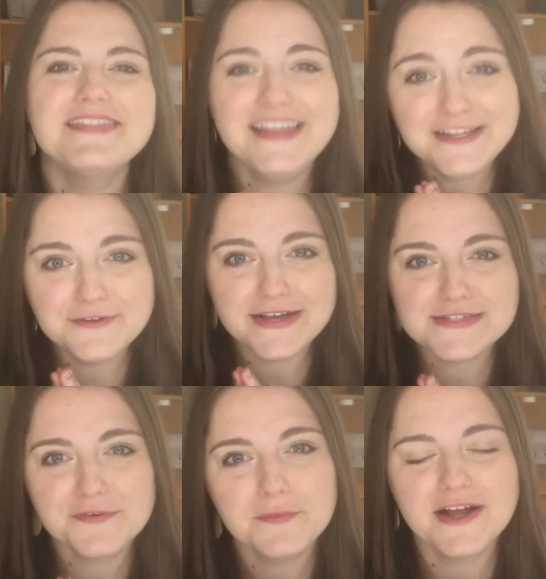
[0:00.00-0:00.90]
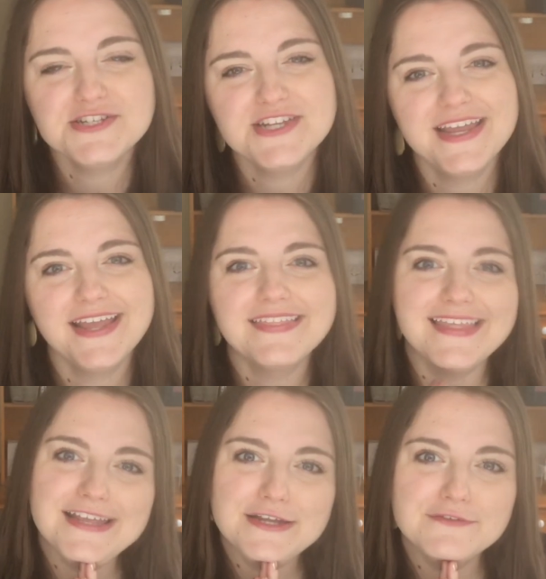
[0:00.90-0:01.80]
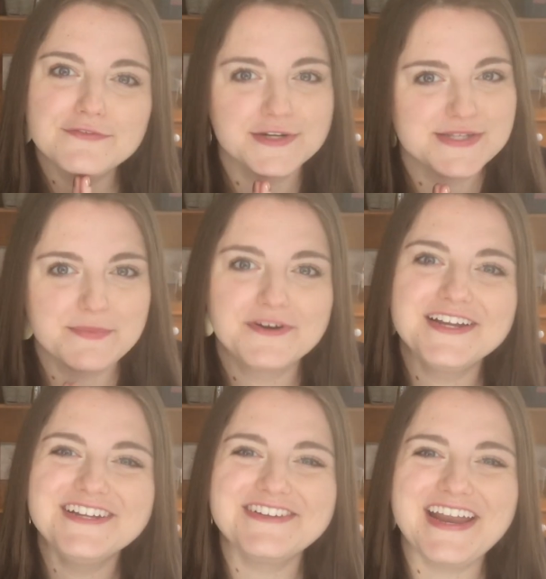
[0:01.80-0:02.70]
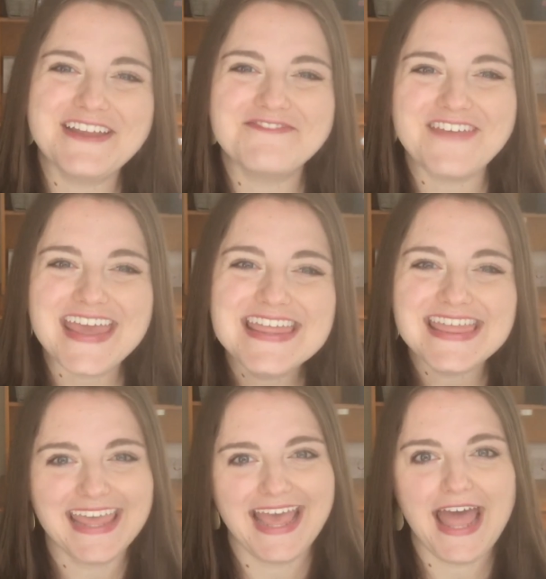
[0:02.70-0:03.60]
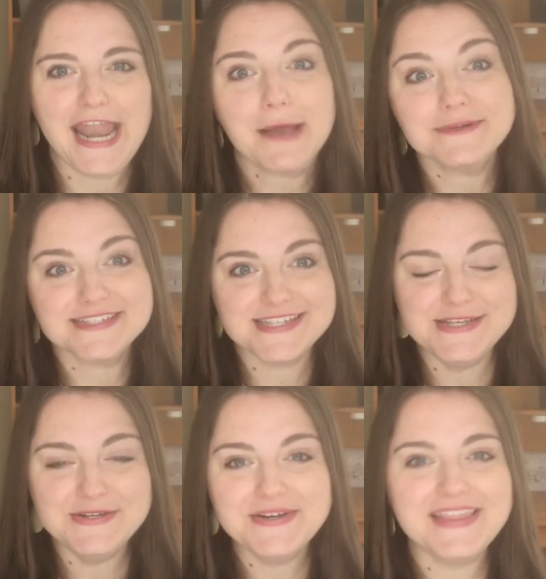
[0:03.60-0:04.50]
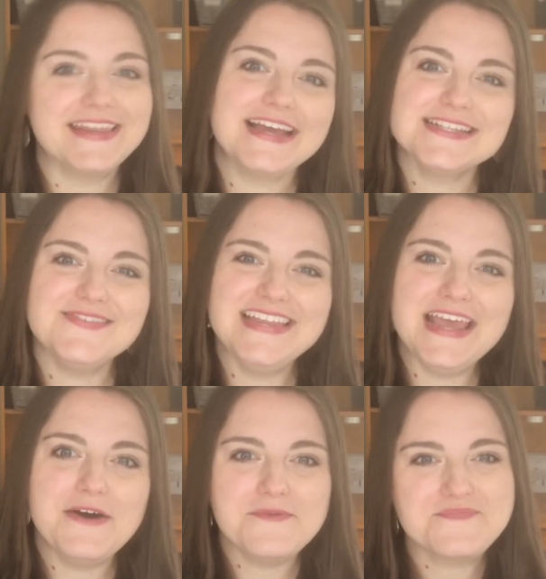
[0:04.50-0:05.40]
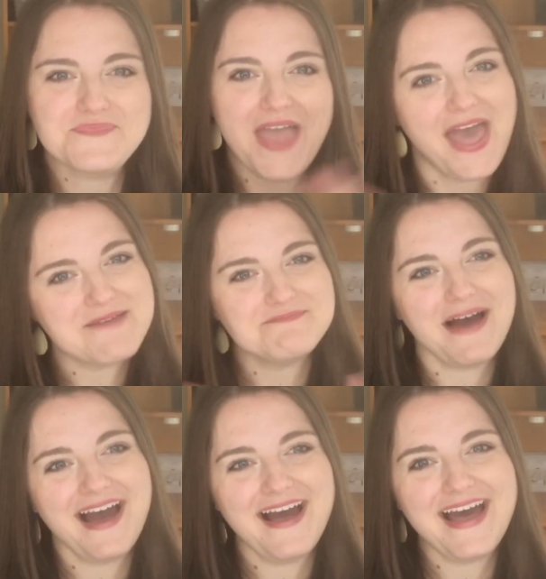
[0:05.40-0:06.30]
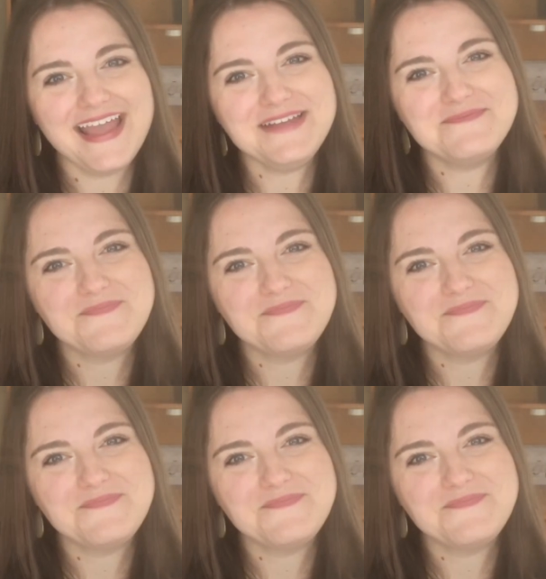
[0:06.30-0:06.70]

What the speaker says: Thank you guys for watching. Thank you for supporting Creative Faith, and I will see you in the next video. Bye!